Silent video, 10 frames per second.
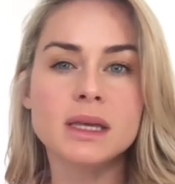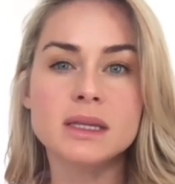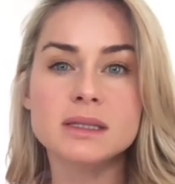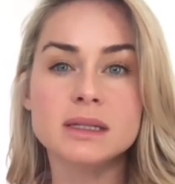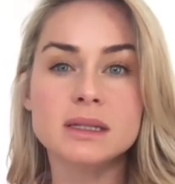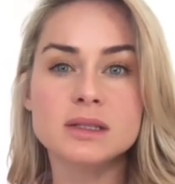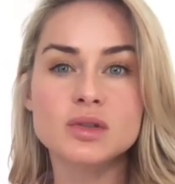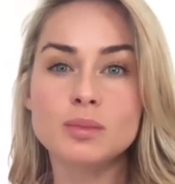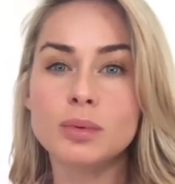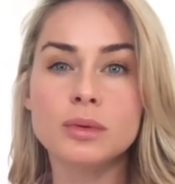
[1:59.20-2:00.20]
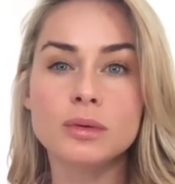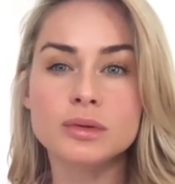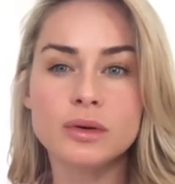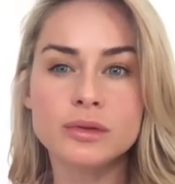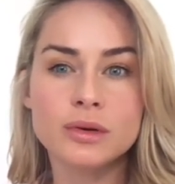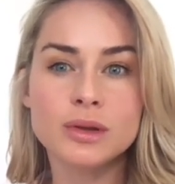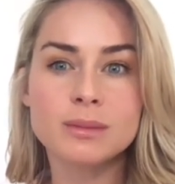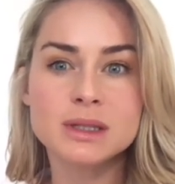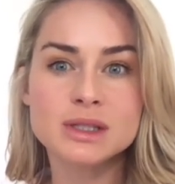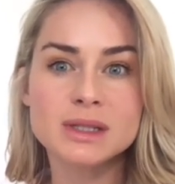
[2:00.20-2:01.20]
easy it is to pull all the
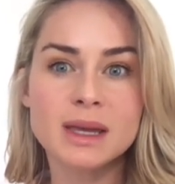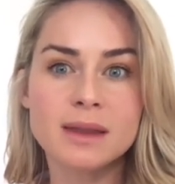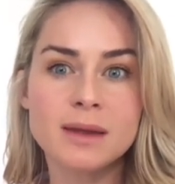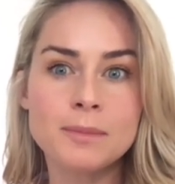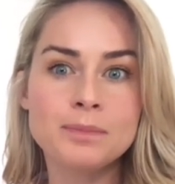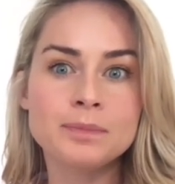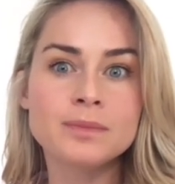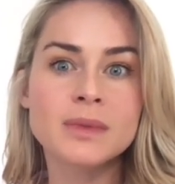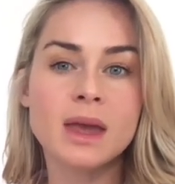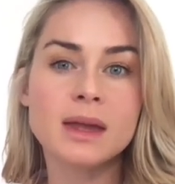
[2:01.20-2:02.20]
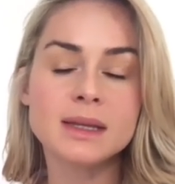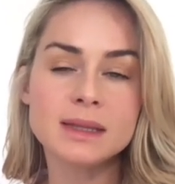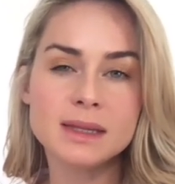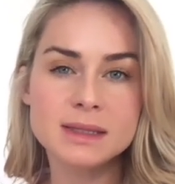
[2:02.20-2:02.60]
documents together. And in